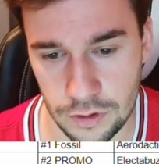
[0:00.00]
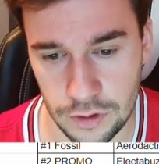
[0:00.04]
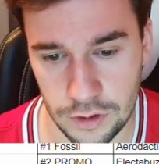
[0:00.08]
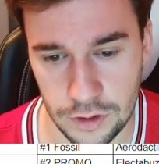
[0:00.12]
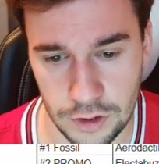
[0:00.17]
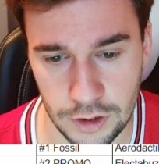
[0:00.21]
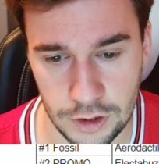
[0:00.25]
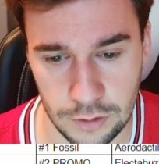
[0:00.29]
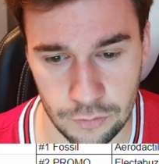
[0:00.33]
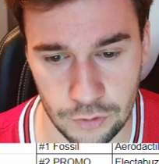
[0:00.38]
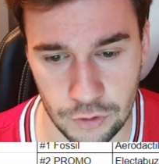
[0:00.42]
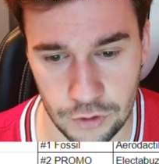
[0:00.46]

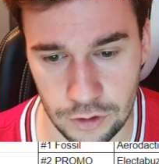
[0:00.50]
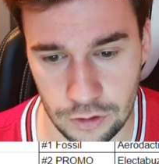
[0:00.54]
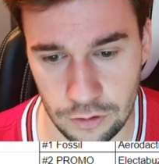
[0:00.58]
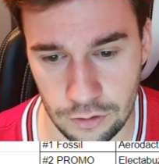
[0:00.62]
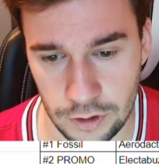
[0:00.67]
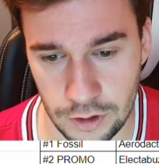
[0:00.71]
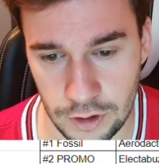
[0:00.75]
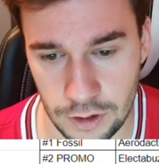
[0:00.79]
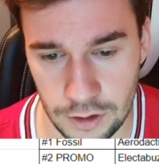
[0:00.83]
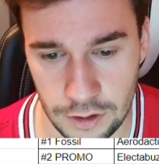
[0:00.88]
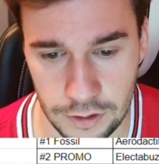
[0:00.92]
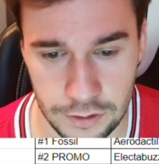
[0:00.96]
I'm sorry,
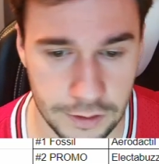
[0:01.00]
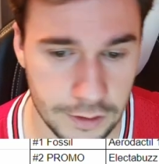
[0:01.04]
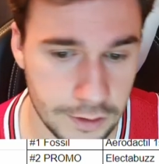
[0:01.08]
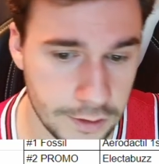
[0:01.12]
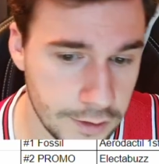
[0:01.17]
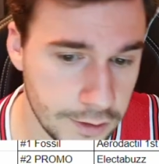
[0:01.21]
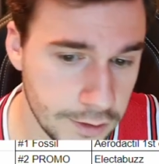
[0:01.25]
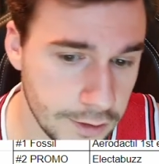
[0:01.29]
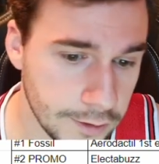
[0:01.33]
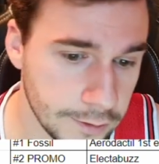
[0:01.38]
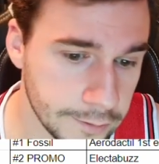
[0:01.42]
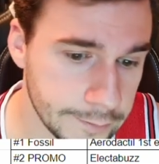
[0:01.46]
guys.
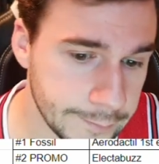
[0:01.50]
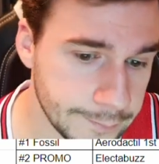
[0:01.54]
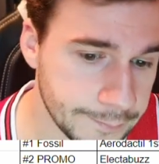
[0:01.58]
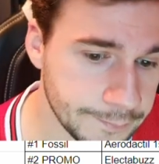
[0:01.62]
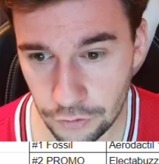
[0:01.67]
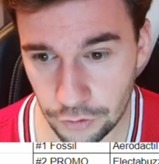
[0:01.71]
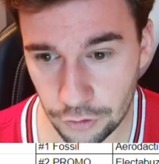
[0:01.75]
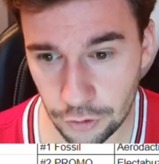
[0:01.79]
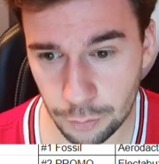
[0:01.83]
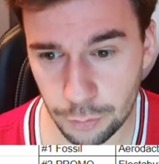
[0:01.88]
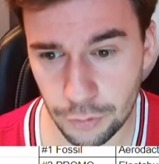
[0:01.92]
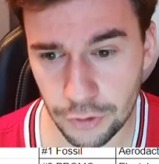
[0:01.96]

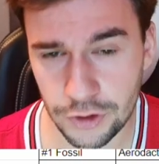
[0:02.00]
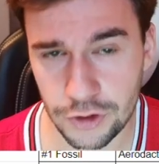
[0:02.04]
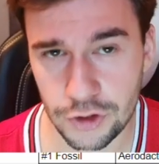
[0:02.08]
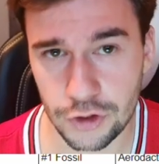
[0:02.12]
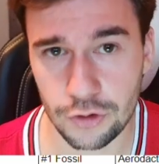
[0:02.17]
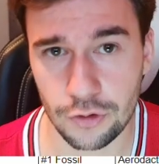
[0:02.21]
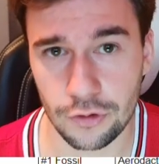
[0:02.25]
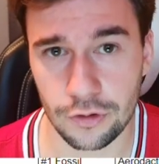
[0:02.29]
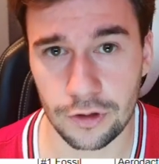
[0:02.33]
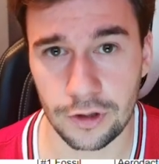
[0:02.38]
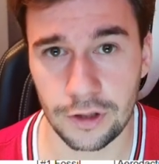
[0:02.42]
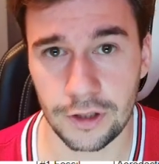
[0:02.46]
So to put it
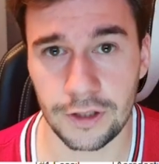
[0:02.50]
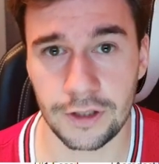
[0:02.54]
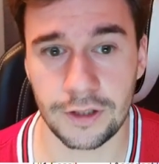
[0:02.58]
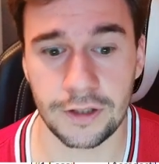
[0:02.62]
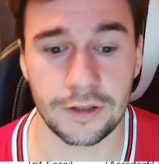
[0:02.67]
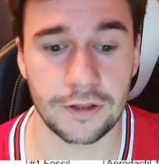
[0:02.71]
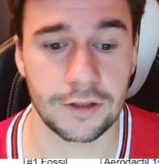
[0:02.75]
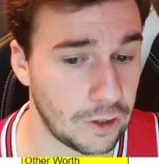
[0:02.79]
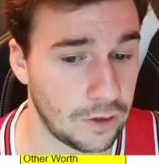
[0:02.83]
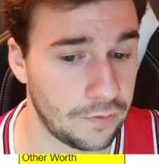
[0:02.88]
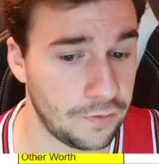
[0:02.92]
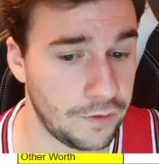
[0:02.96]
shortly,
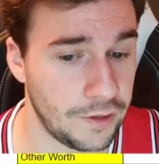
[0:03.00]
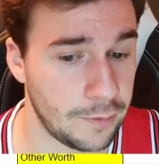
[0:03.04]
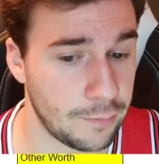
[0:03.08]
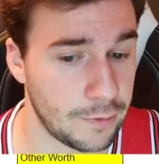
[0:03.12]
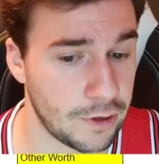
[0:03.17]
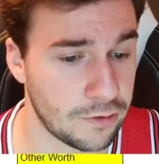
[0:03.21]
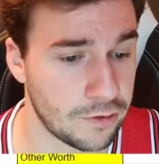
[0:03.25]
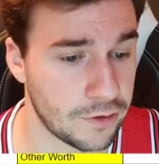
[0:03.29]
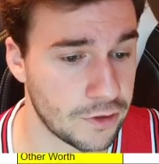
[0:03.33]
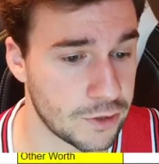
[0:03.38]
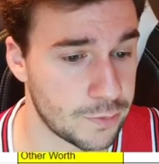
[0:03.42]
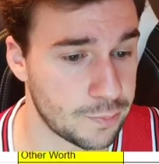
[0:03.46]
the
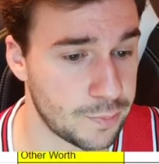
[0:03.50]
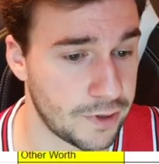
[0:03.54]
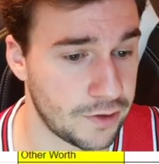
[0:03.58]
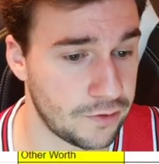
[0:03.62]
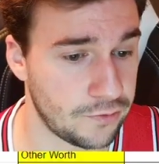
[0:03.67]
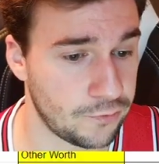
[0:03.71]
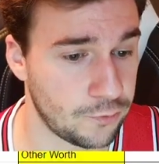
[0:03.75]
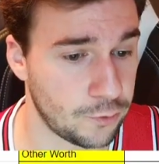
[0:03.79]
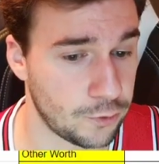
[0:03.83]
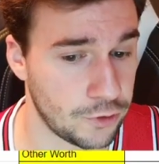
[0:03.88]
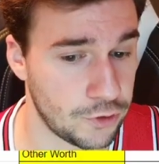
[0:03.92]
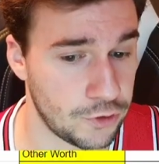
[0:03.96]
amount I spent
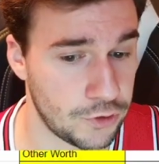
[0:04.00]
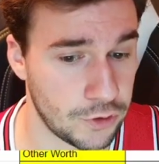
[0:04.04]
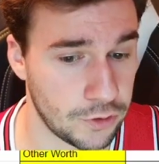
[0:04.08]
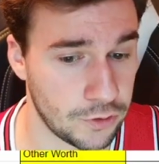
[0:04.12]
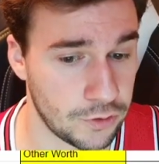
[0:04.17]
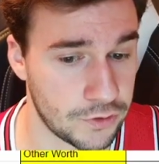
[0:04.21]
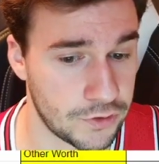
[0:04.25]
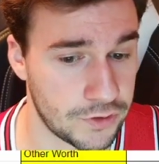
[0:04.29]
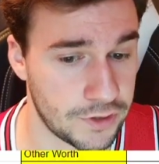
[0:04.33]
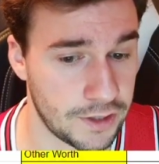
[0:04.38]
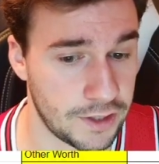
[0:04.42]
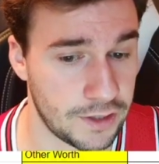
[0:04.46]
for the jungle
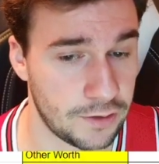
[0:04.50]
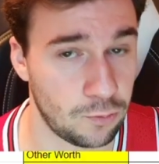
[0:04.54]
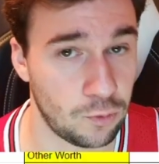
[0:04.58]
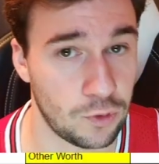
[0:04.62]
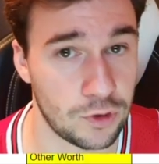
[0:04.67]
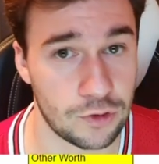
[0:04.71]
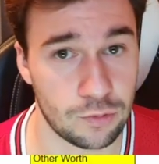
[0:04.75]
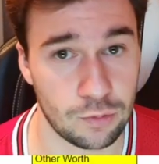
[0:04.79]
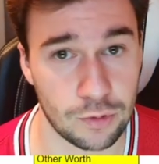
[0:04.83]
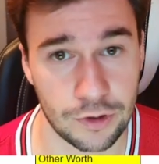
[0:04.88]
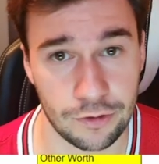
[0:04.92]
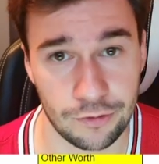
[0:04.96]
set
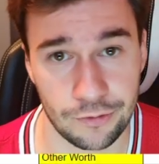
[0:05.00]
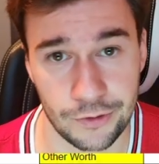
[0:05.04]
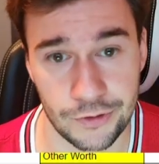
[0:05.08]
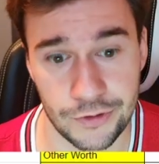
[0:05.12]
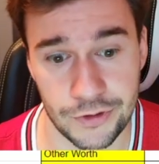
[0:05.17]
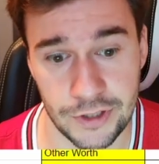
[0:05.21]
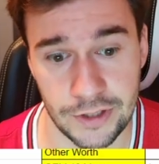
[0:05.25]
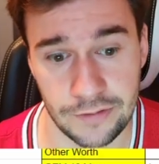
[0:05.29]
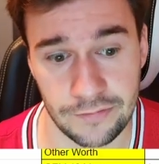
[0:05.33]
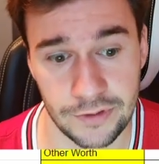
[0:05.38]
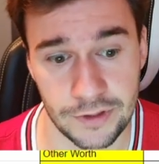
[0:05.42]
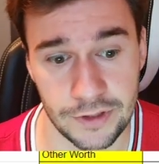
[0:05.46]
was
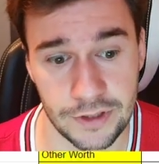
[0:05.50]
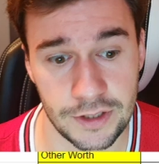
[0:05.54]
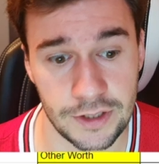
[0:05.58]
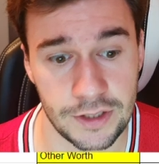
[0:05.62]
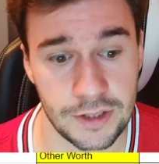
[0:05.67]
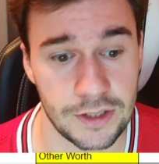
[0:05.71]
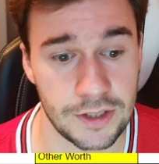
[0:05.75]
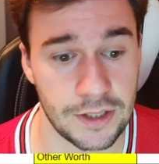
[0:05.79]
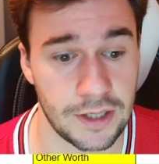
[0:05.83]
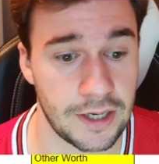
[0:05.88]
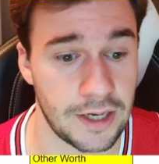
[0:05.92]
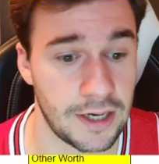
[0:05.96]

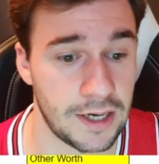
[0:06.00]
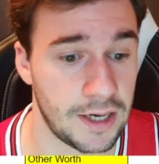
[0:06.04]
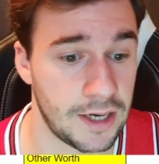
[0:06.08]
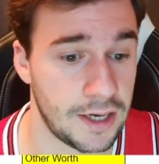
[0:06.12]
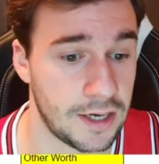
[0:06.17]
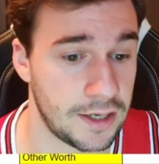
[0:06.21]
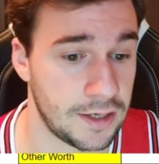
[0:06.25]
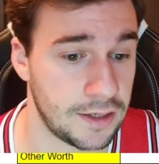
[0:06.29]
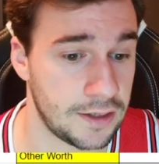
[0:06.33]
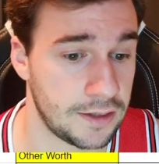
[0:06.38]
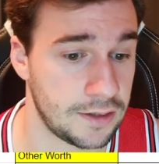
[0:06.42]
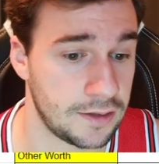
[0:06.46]
170,
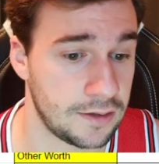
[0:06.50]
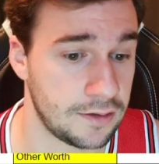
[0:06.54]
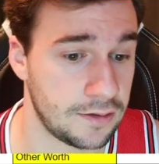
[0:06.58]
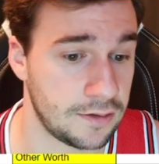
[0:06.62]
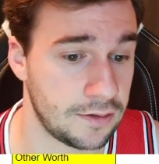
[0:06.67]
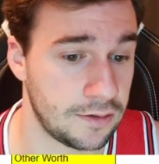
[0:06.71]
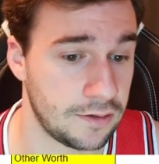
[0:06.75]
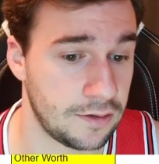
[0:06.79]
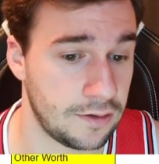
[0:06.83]
and